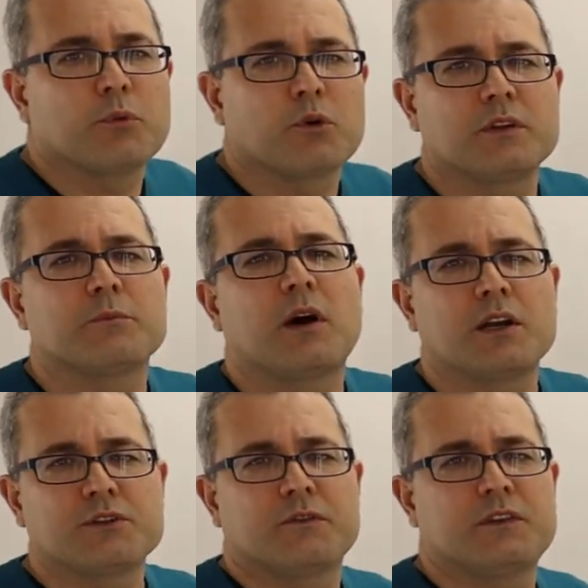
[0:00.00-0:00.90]
important
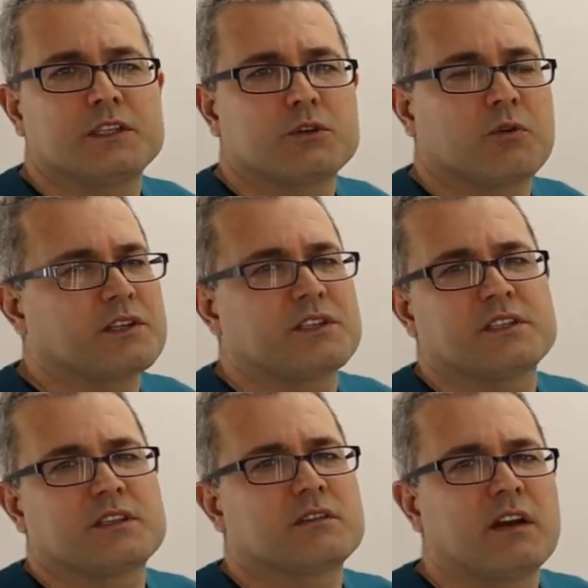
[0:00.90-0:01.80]
parts of this
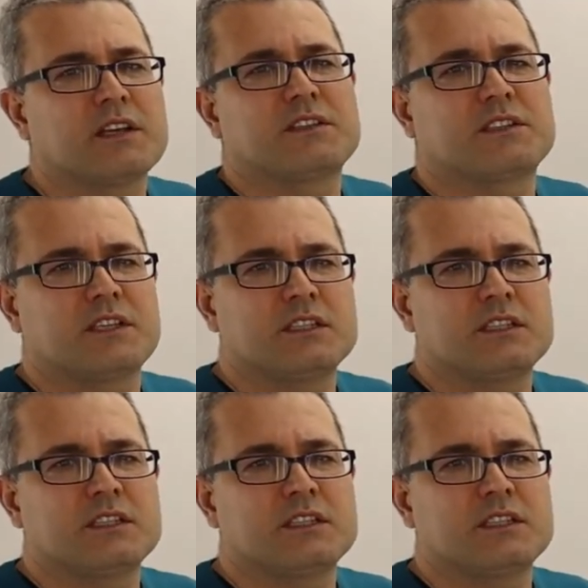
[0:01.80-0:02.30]
question. The rest